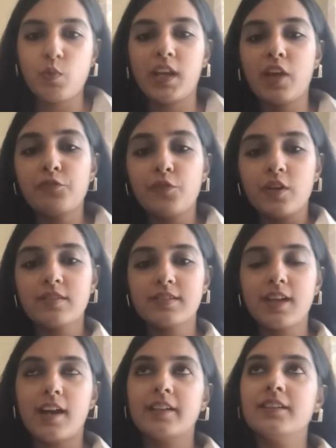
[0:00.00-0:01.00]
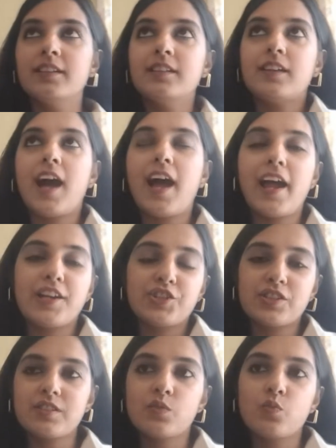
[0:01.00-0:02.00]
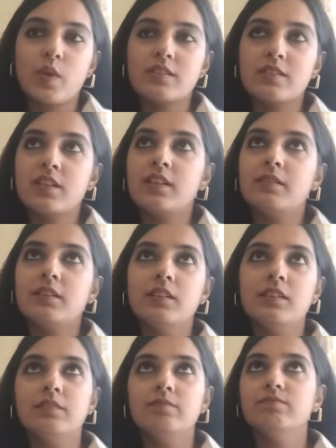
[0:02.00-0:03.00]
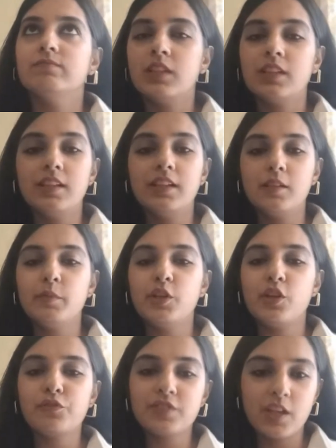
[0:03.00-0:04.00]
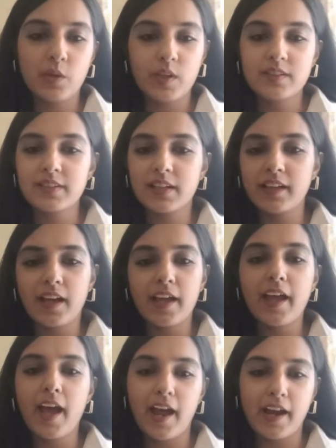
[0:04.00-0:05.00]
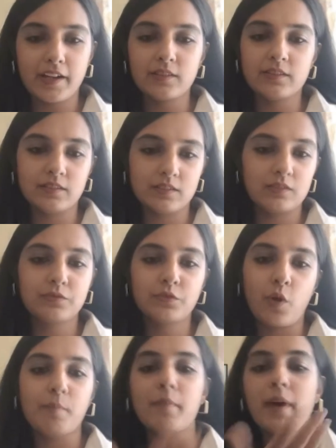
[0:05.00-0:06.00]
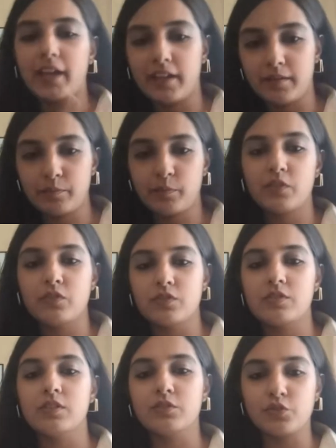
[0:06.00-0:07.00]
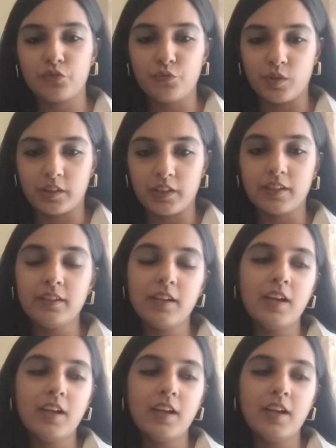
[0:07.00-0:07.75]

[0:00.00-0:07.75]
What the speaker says: When I first started, I had just invested the little bit of savings that I had from my previous years of working.